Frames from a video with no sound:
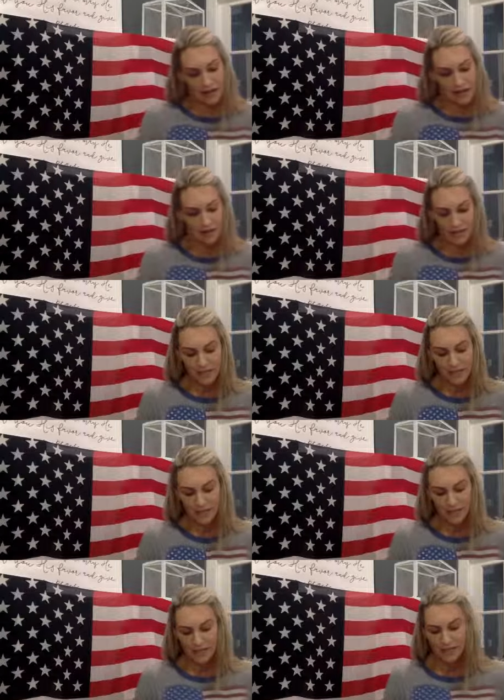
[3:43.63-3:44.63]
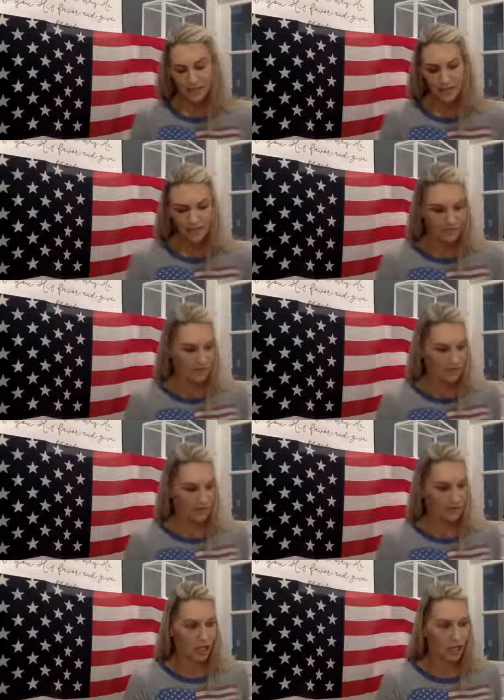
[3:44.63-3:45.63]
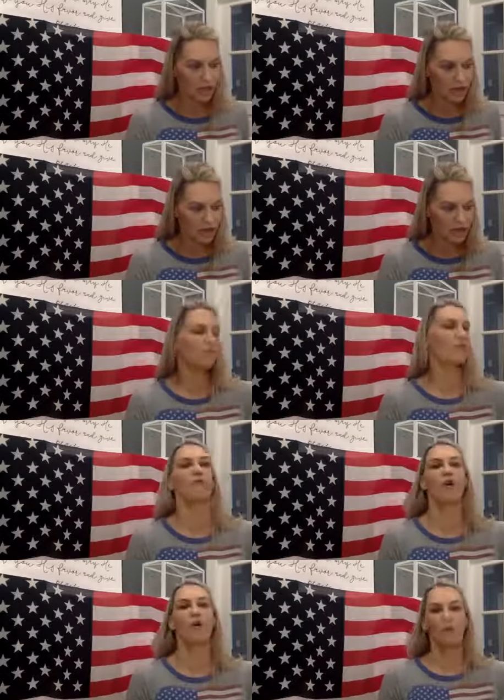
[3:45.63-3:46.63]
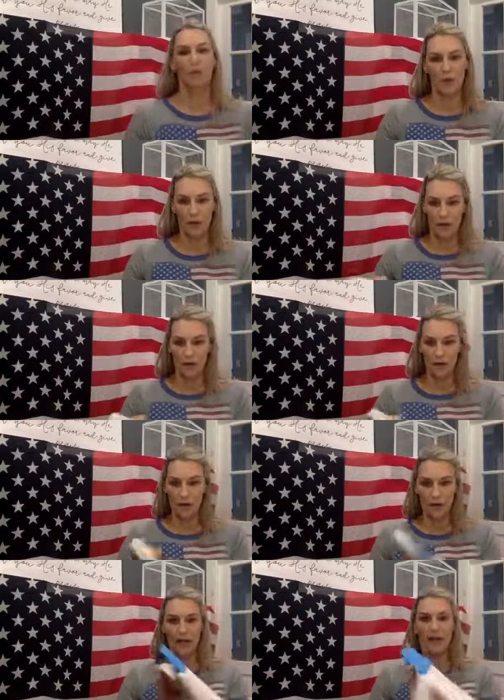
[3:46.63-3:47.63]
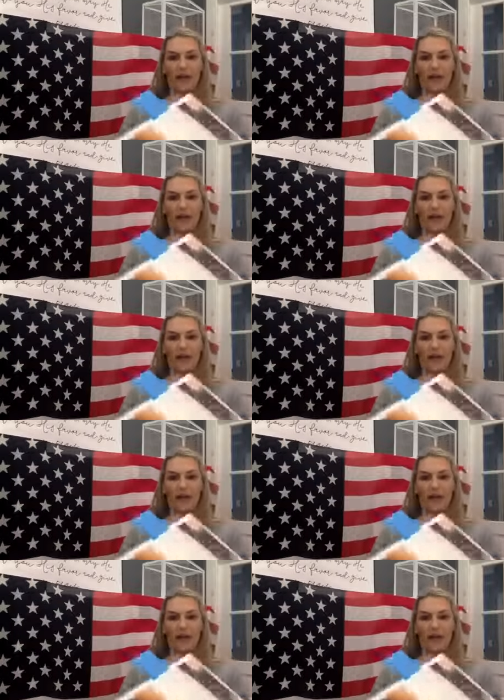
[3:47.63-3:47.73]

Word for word: I always have the best intentions of like going through this whole book, right?